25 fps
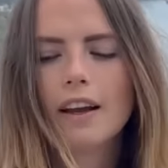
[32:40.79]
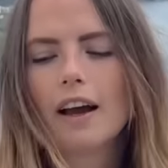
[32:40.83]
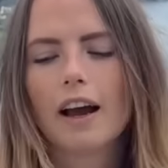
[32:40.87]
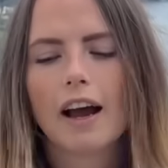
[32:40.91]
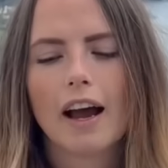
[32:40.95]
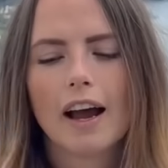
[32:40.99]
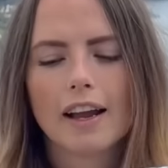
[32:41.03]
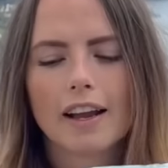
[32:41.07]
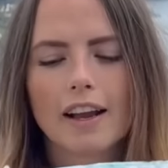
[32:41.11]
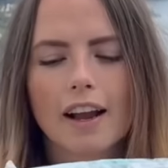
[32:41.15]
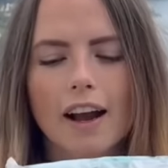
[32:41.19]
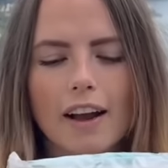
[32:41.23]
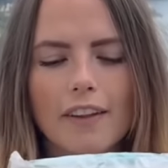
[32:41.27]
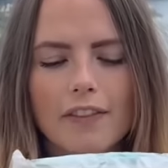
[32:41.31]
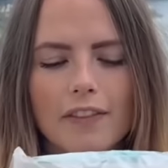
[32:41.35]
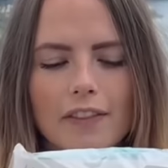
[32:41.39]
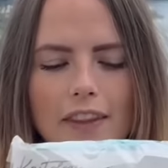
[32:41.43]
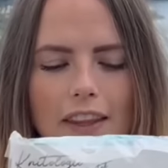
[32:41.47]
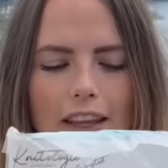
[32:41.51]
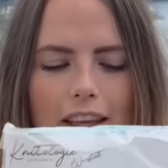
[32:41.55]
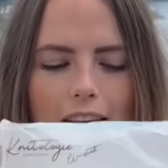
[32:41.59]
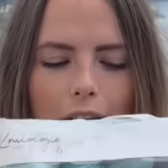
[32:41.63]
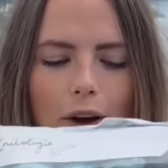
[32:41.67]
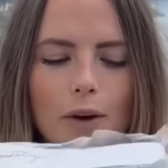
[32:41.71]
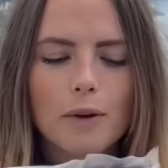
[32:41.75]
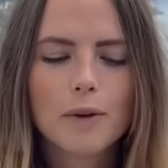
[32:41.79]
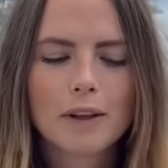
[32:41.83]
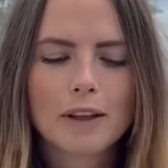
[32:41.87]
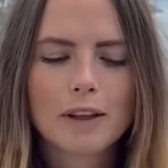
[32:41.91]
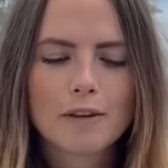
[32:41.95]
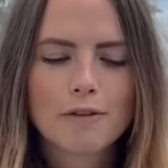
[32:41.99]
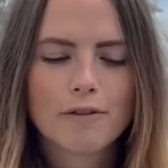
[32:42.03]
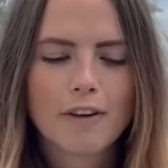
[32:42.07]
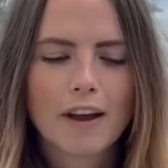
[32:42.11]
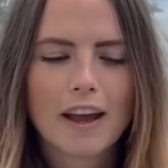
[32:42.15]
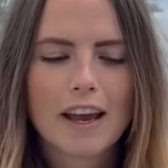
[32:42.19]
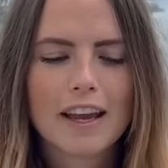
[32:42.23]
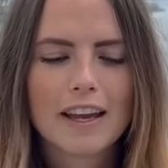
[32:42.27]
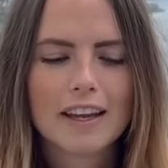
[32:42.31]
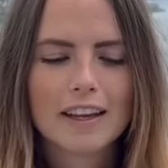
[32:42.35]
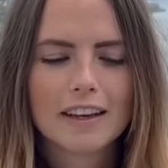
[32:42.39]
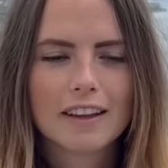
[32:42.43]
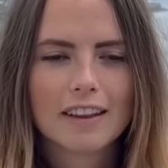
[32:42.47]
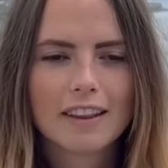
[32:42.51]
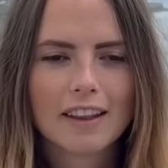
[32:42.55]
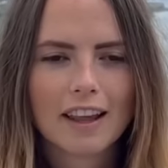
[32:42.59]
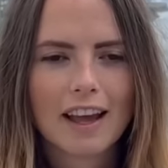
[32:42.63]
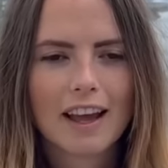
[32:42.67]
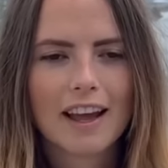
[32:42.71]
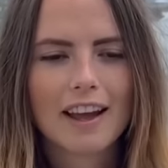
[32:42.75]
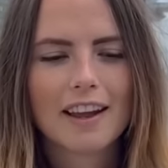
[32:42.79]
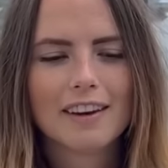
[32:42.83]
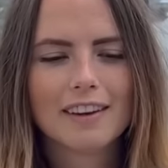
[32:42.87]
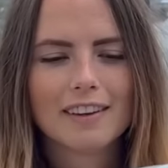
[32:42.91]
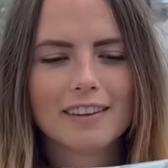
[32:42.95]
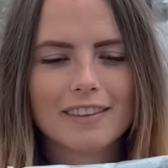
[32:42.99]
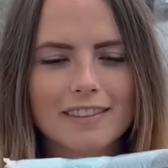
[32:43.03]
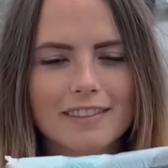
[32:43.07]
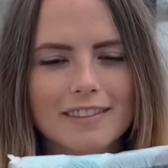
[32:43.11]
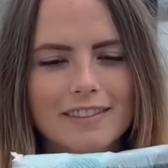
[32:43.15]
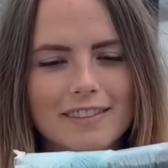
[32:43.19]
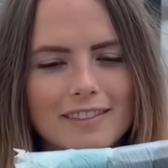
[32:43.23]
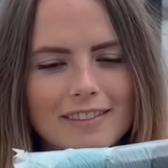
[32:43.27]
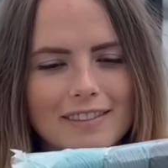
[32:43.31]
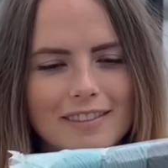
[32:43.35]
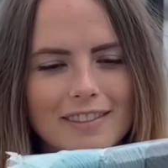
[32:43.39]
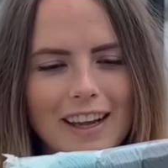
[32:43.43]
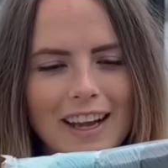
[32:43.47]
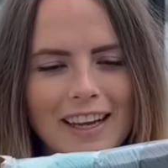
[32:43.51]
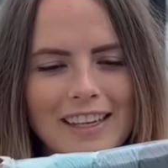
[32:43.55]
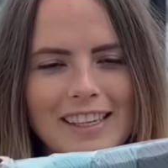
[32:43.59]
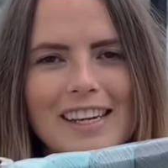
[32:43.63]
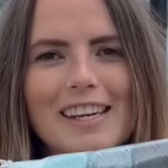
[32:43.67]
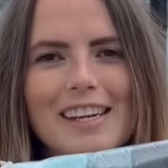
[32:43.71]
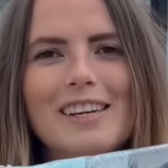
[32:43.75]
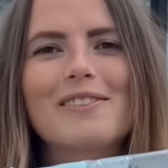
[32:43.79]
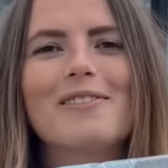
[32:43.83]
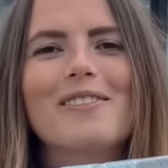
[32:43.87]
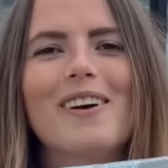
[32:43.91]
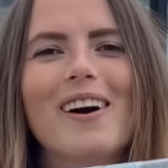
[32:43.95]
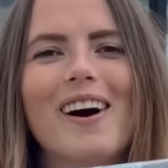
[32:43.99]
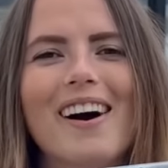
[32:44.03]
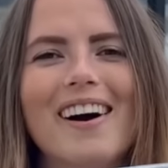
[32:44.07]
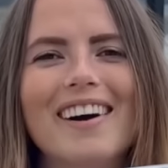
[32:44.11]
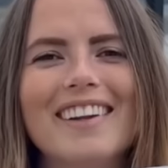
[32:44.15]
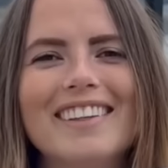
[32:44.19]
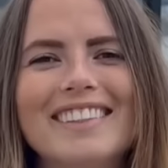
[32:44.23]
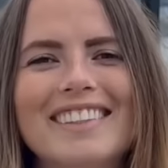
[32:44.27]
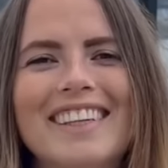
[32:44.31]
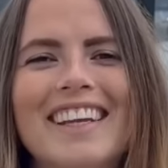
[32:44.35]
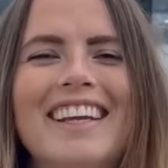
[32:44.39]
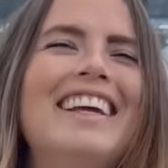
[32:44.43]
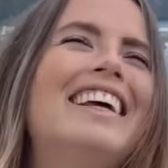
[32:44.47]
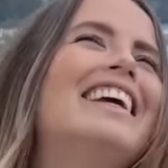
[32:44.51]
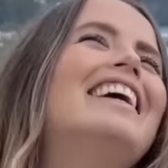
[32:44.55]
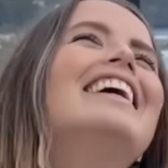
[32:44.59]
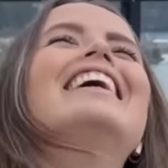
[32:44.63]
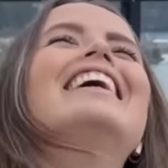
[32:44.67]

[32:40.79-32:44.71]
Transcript: I got the only fade that I didn't want.